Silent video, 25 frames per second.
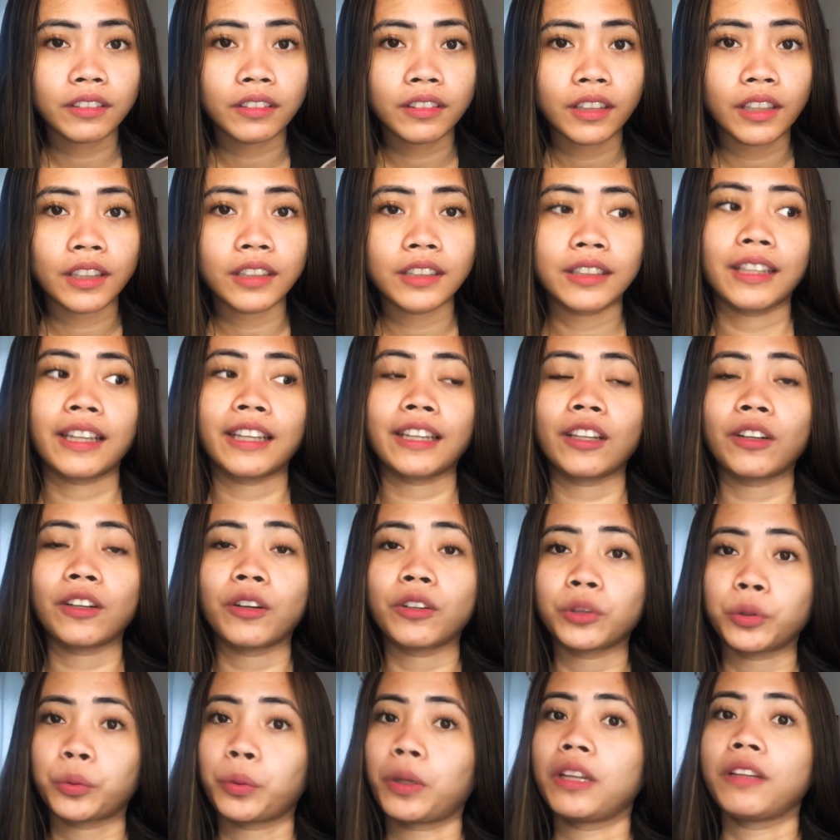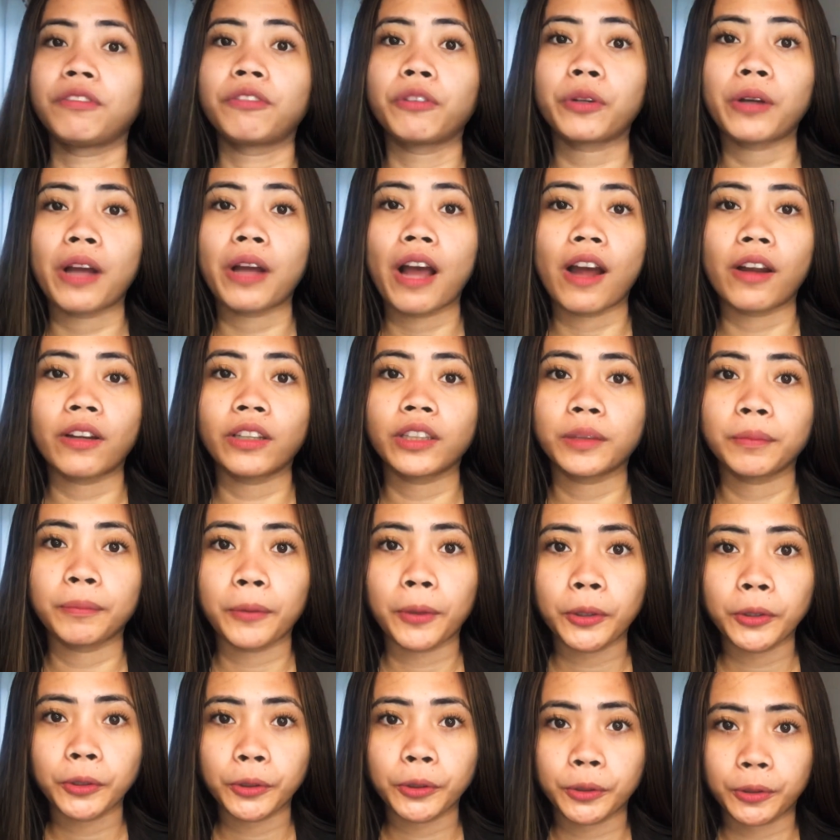It's like 24 hours
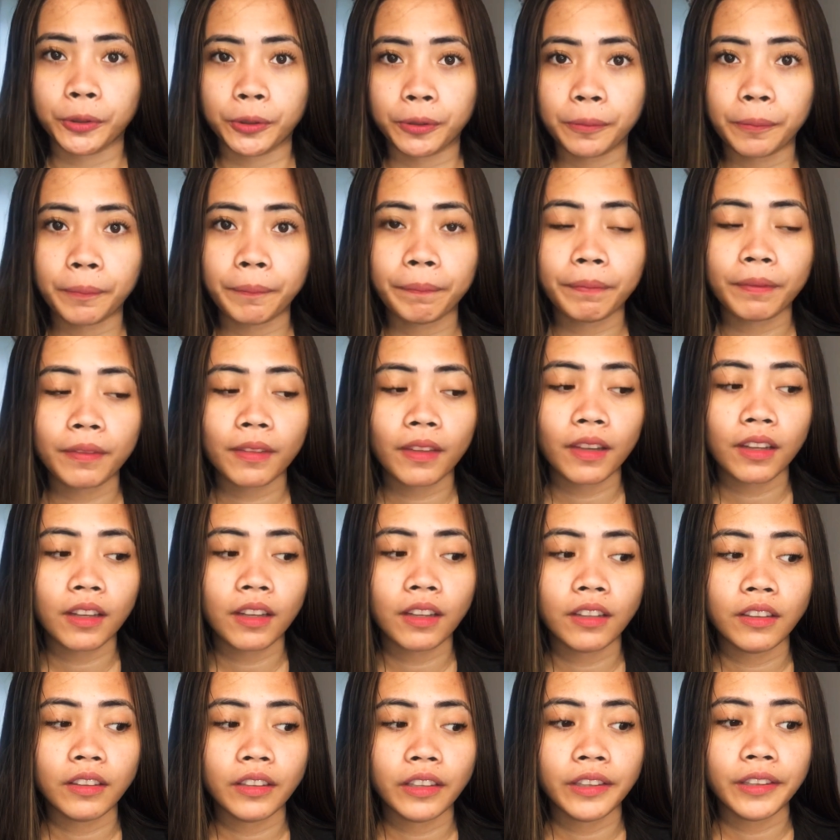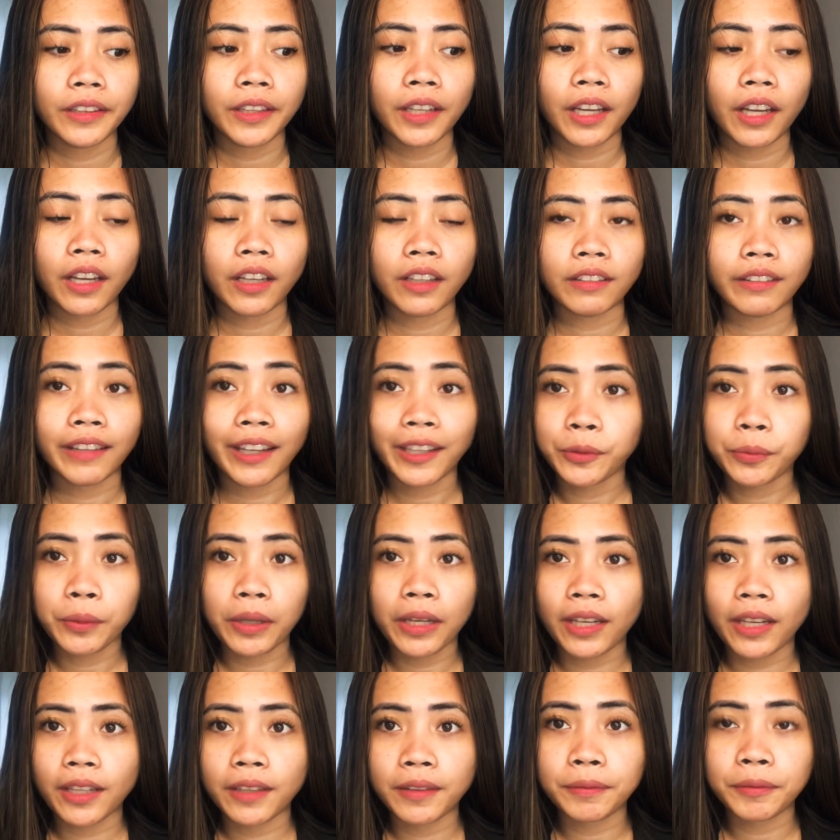moisture, and that's
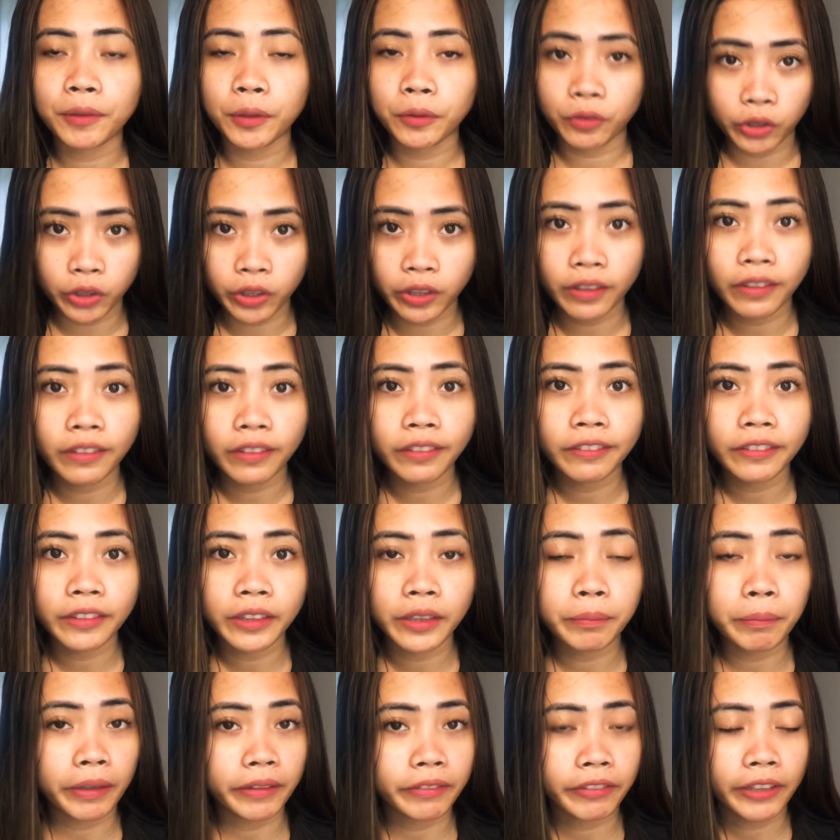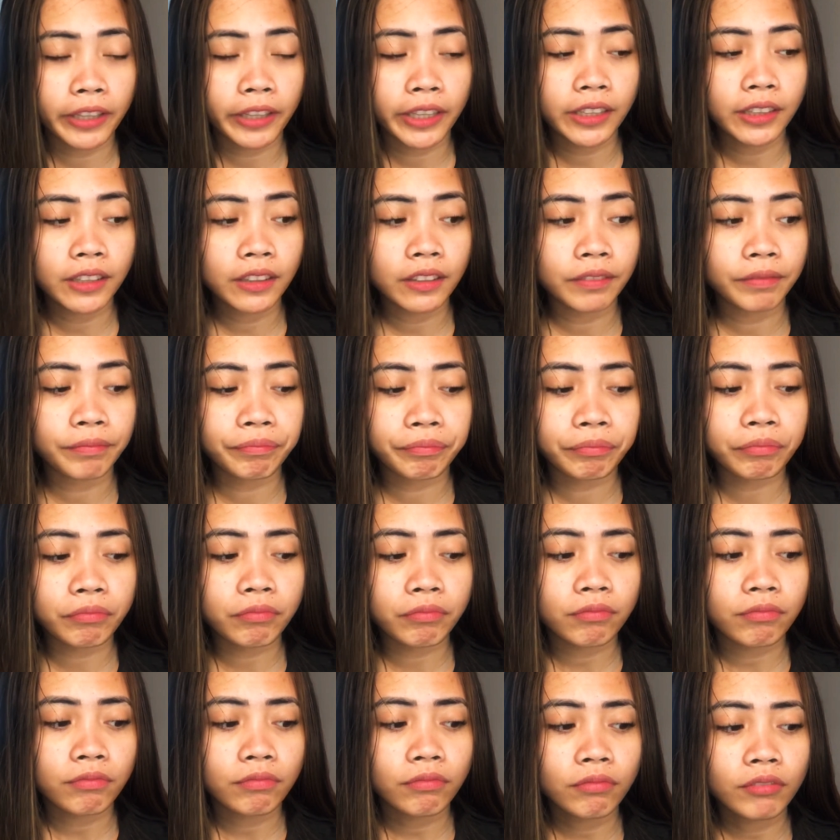what I've observed in my face.
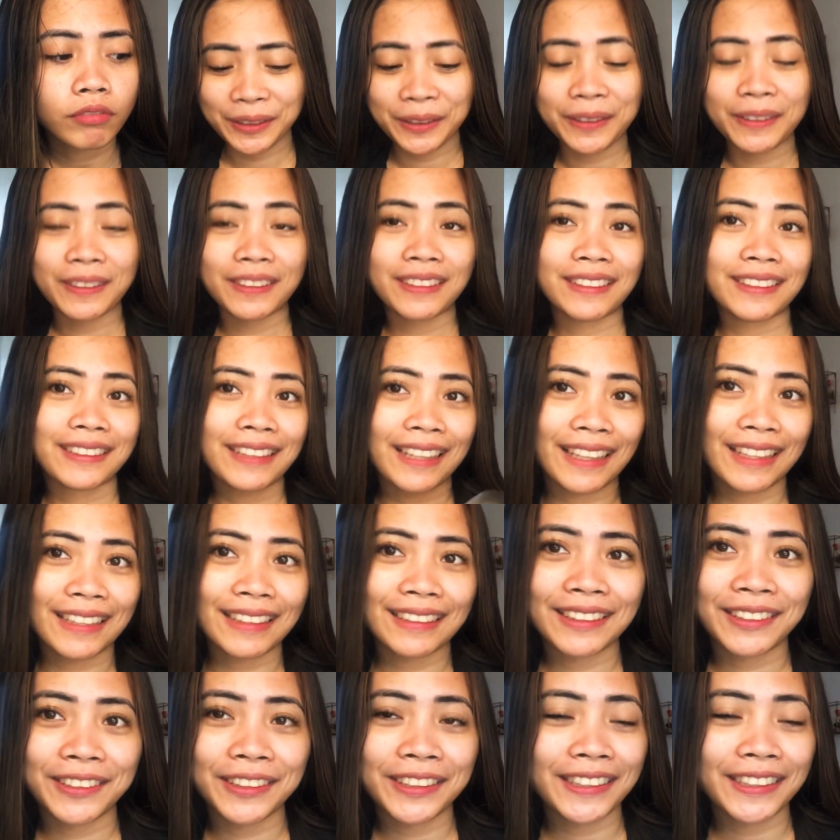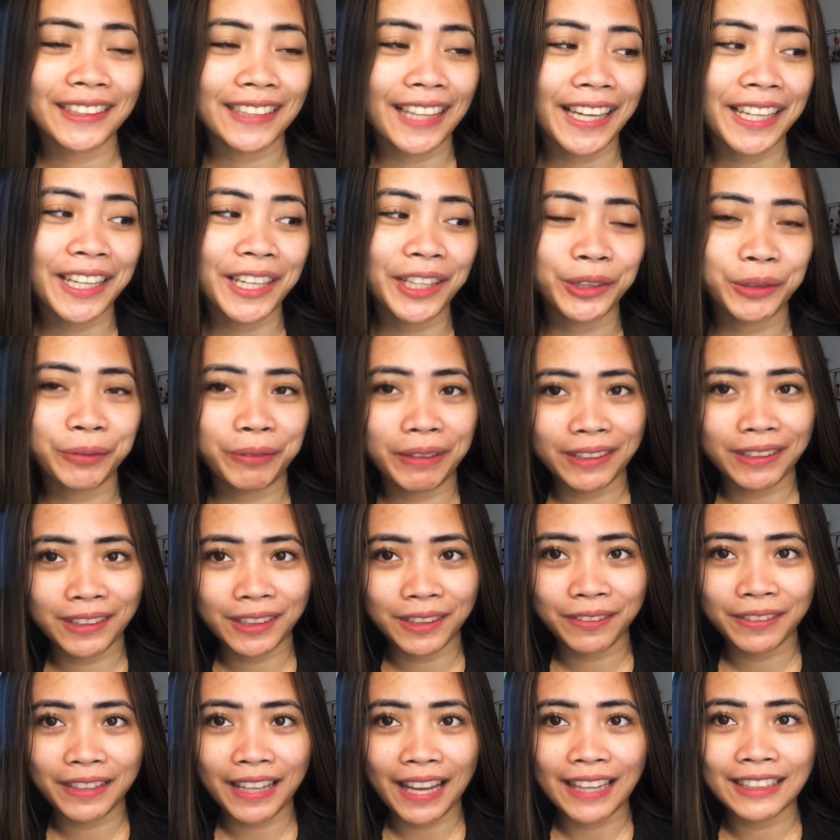So it's kind of
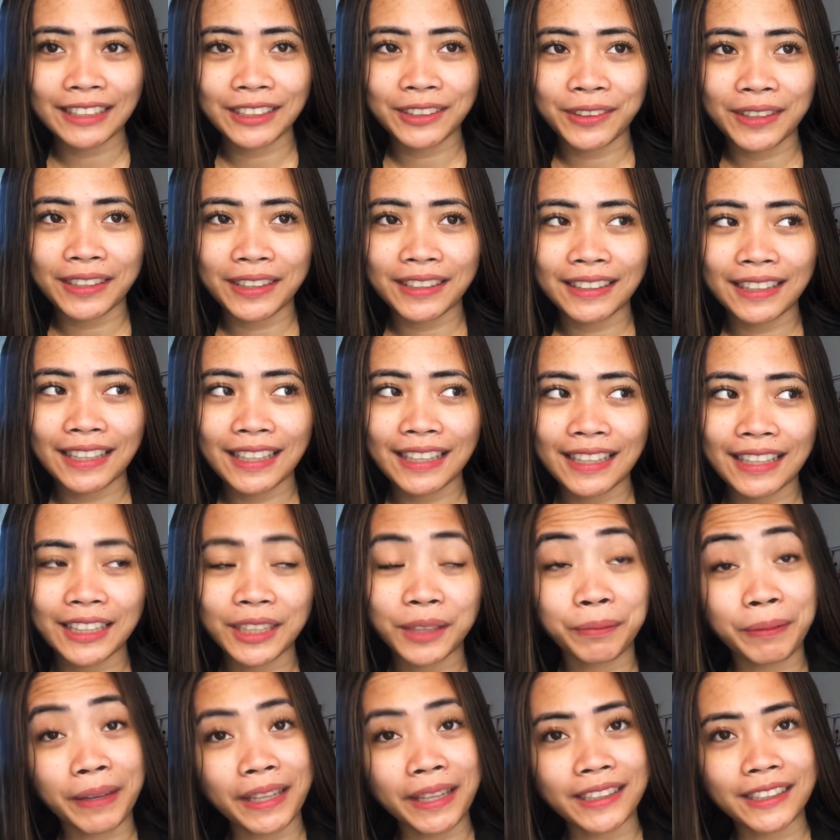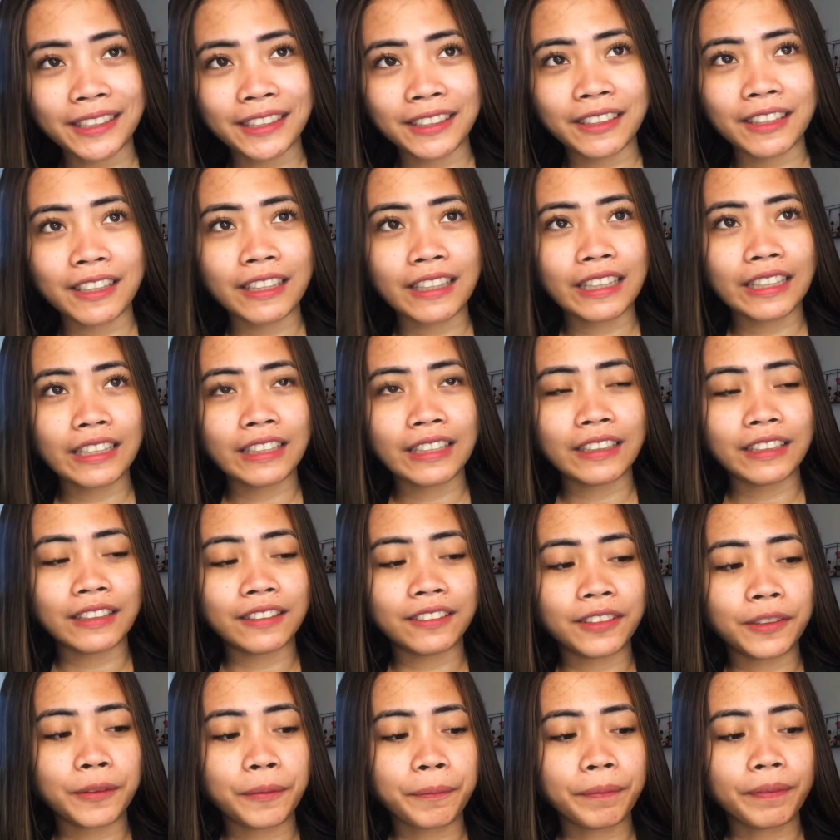expensive, guys, so I think it's best if
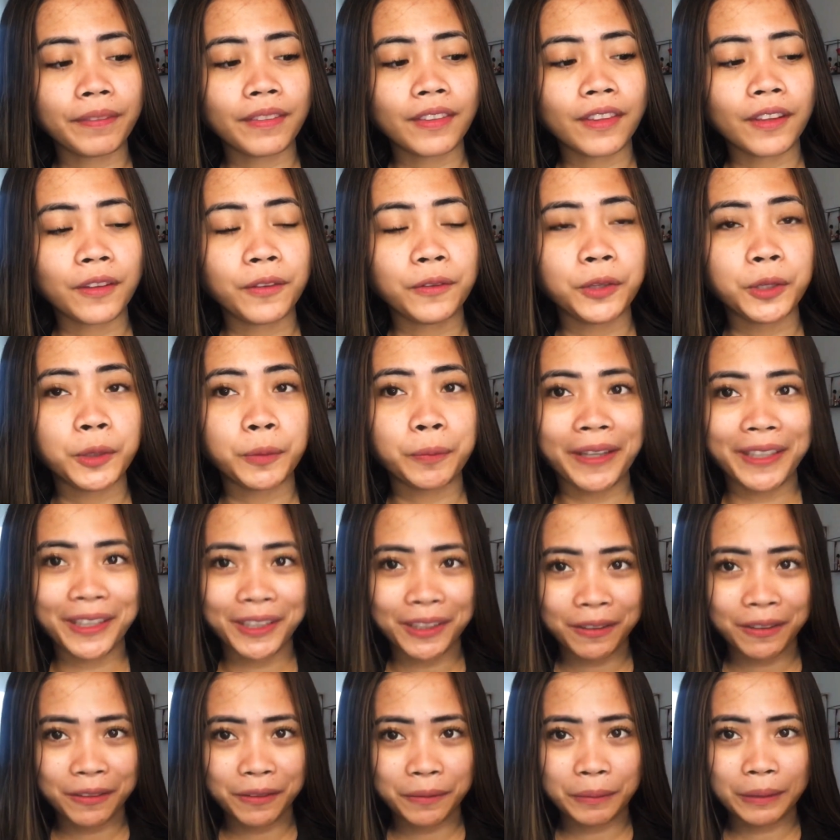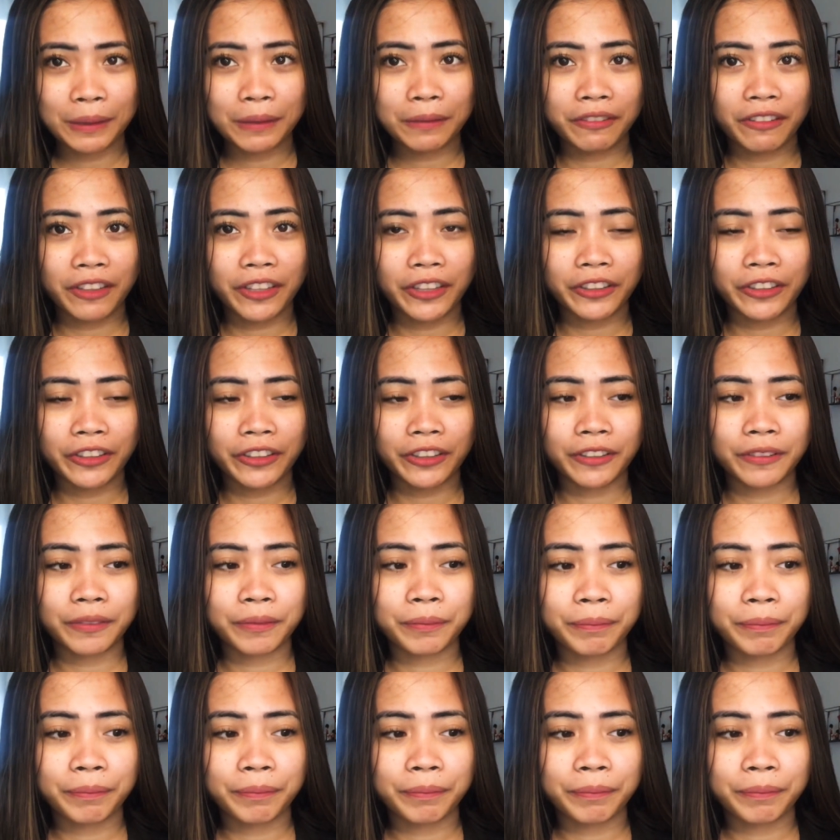we spread it a bit farther.